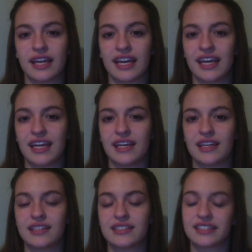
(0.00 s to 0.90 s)

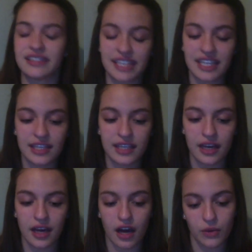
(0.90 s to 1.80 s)
and lead
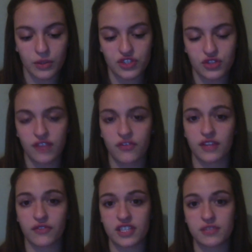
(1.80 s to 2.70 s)
a retreat for
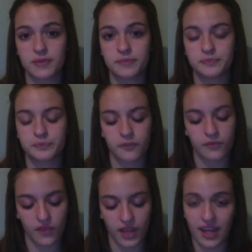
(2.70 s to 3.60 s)
the freshmen.
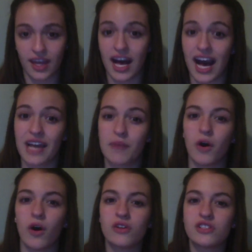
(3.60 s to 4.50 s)
I am
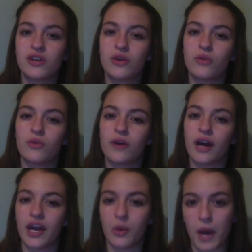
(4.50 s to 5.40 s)
also
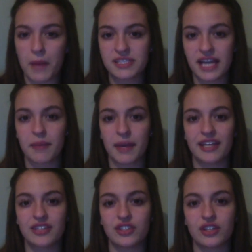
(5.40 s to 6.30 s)
a website
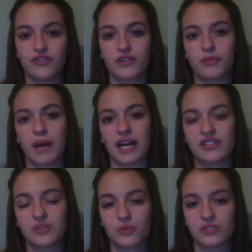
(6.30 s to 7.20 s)
manager for my
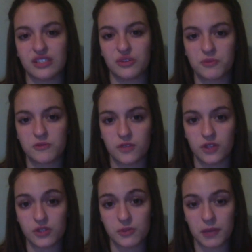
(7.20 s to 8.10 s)
school's
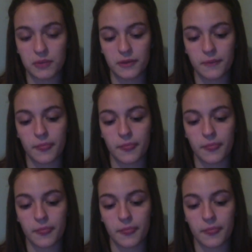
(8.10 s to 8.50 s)
newspaper,